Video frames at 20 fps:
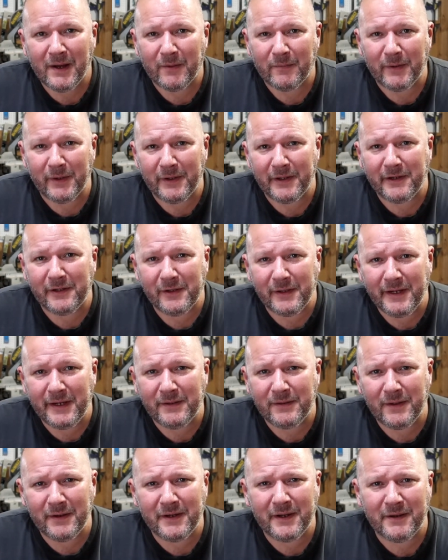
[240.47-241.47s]
Really
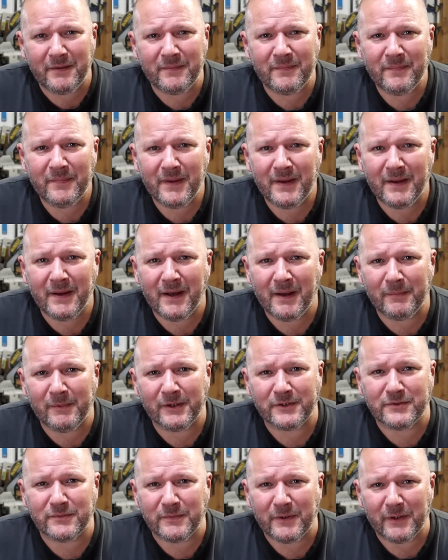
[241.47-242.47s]
clean looking,
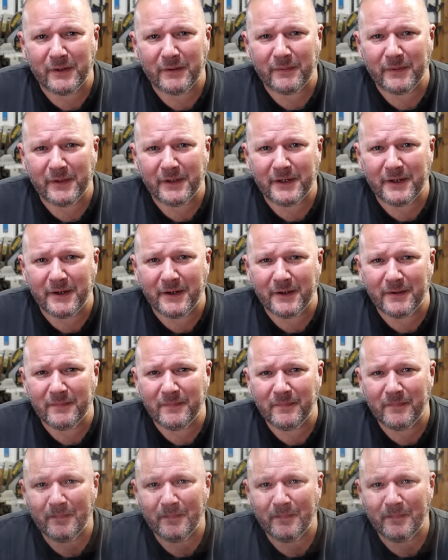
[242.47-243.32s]
looks really good.